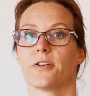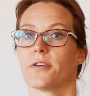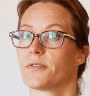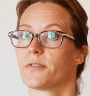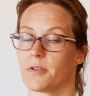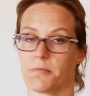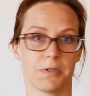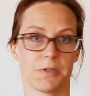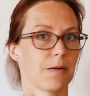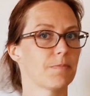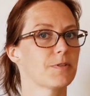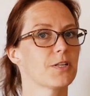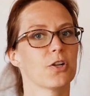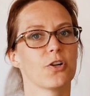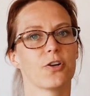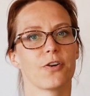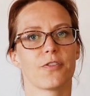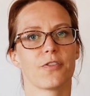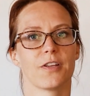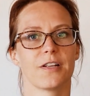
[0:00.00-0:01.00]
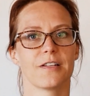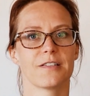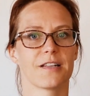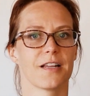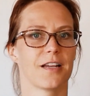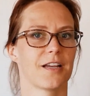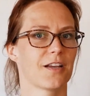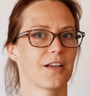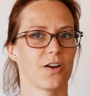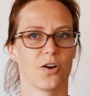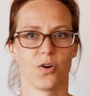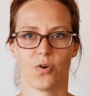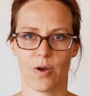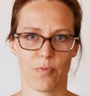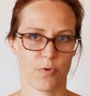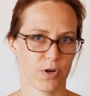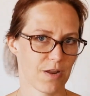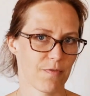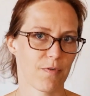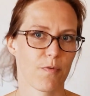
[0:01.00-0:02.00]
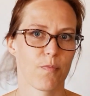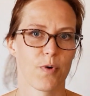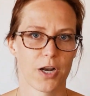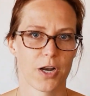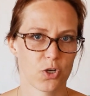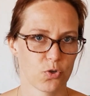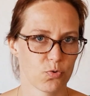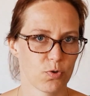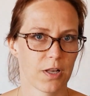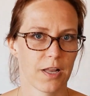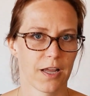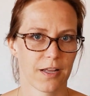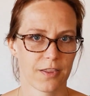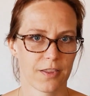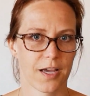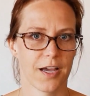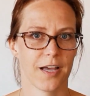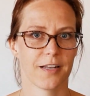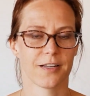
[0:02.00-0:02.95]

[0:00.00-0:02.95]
Sometimes I learn things like, oh, I would never want to do it like that,